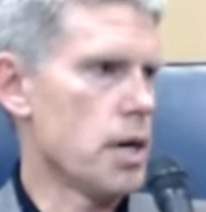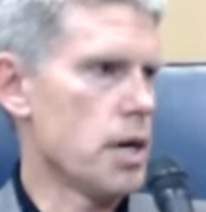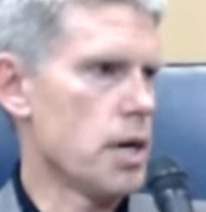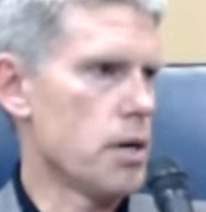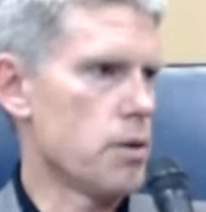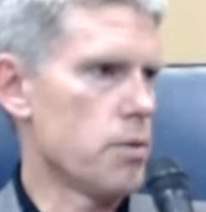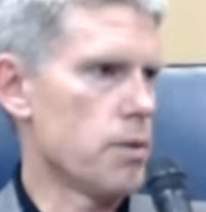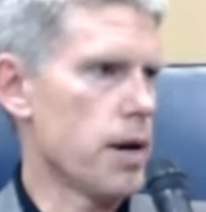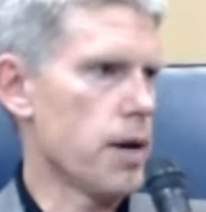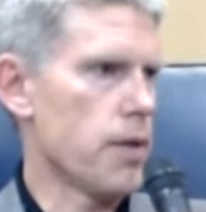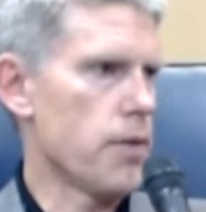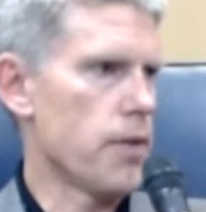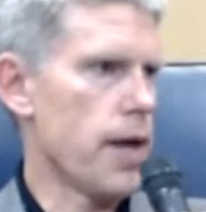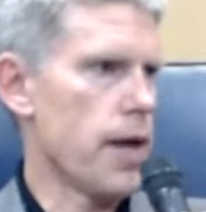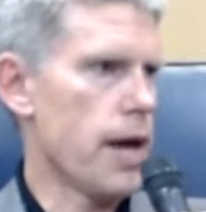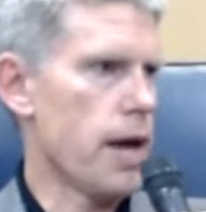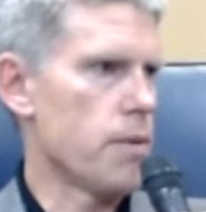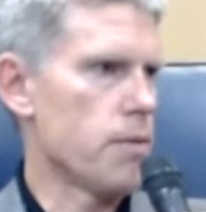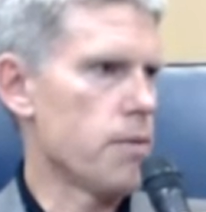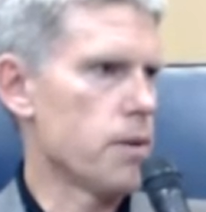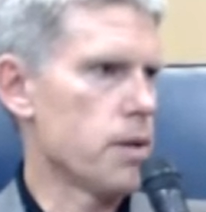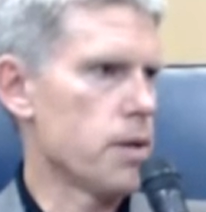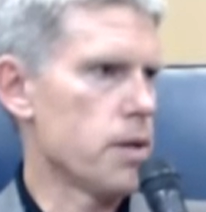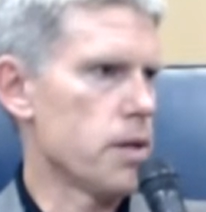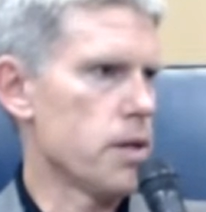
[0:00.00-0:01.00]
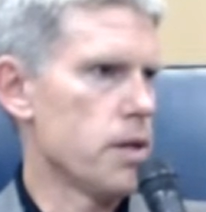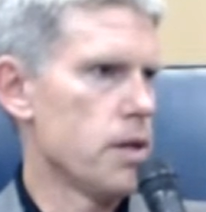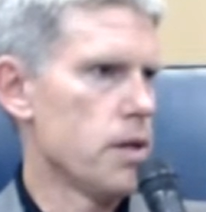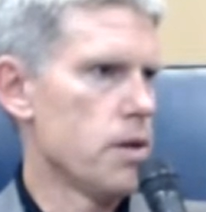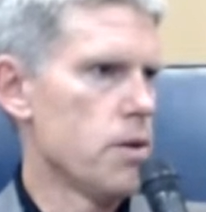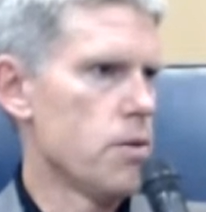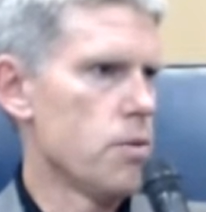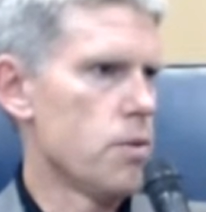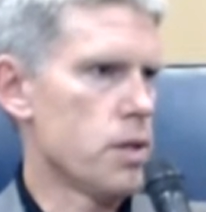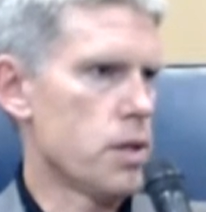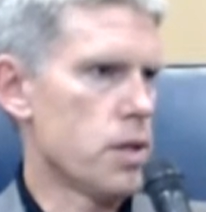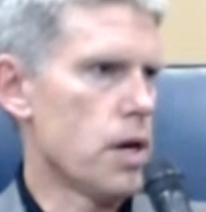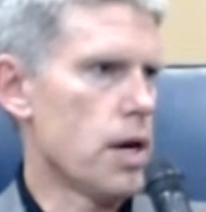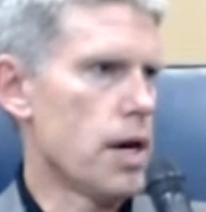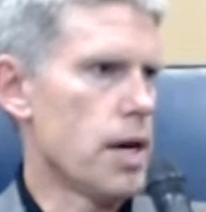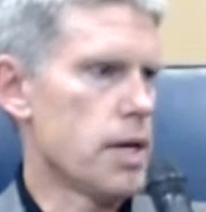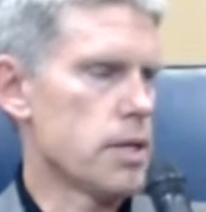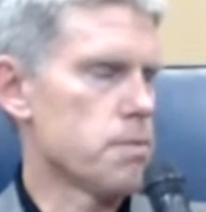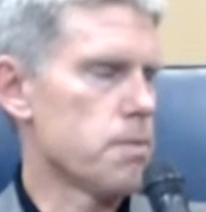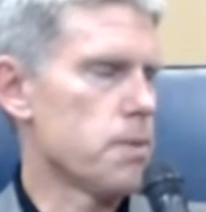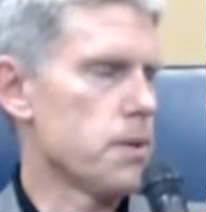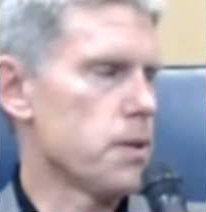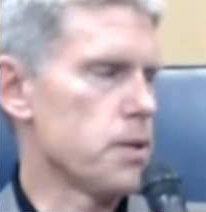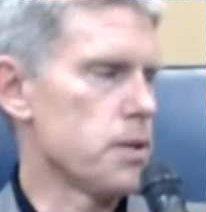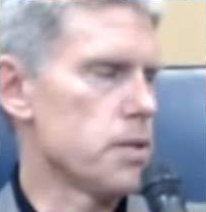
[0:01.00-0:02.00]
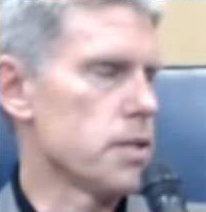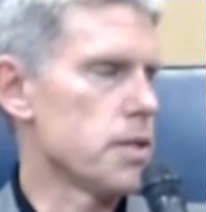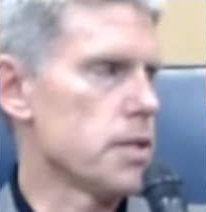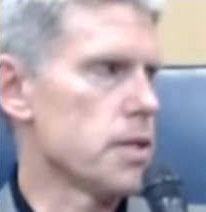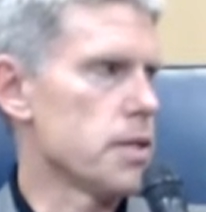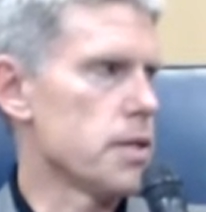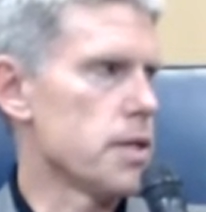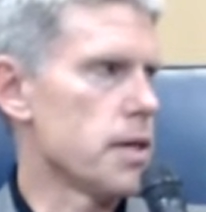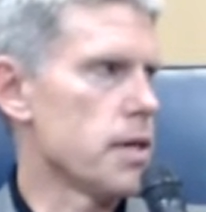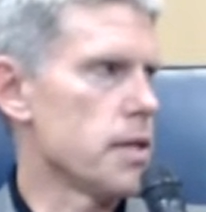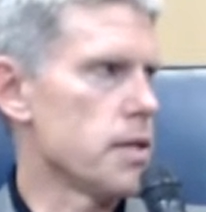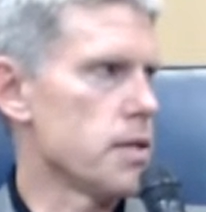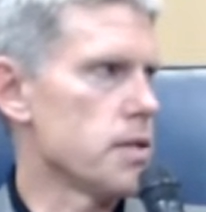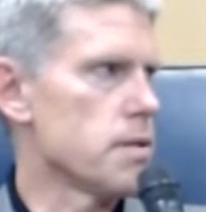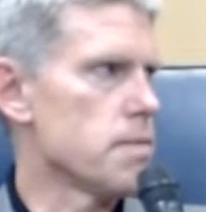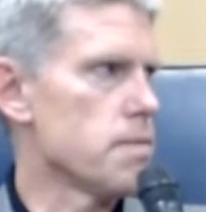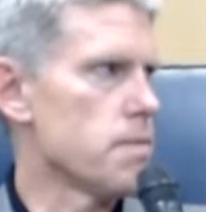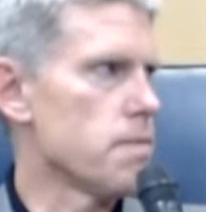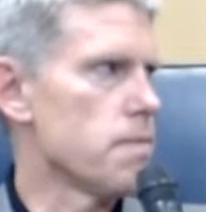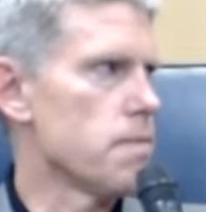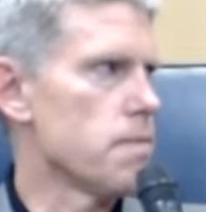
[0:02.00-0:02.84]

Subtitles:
on around that with the hospitals these days.